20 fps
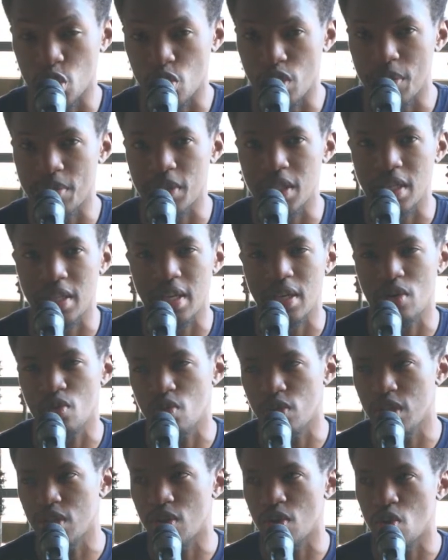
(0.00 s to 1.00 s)
scripture that
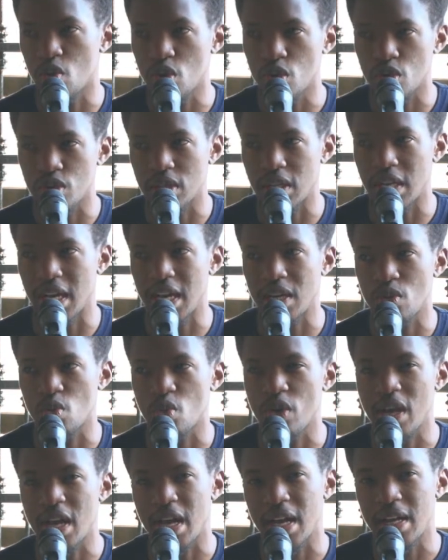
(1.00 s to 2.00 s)
we you know woe to the land
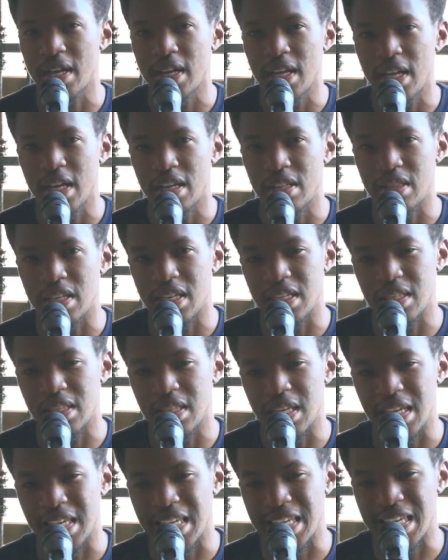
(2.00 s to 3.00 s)
where the,
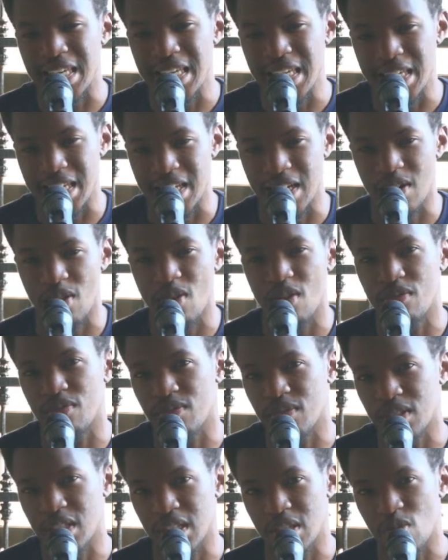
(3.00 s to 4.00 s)
the king of
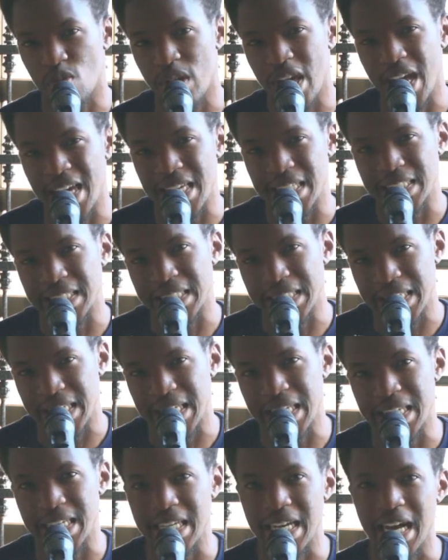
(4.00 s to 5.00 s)
where its
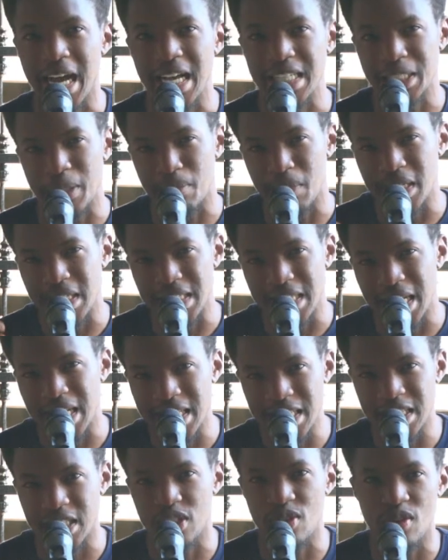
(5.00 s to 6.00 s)
king has a
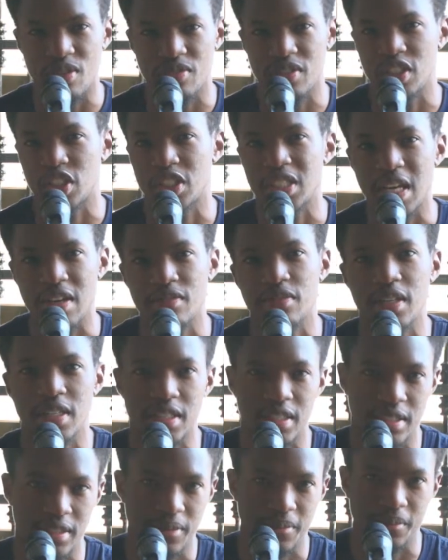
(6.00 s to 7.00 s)
mentality of a
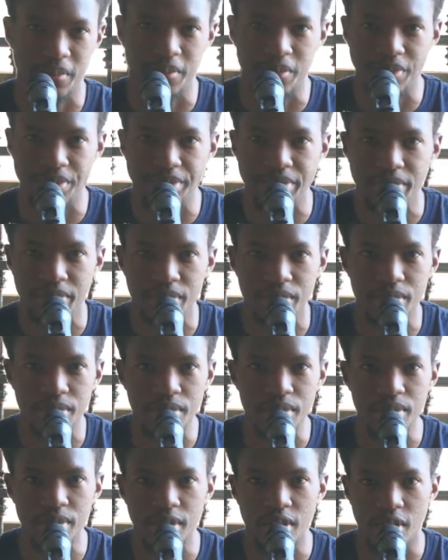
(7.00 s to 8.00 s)
servant.
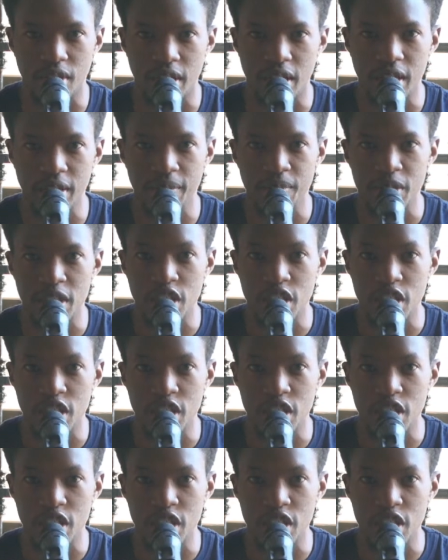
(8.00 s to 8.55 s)
Okay?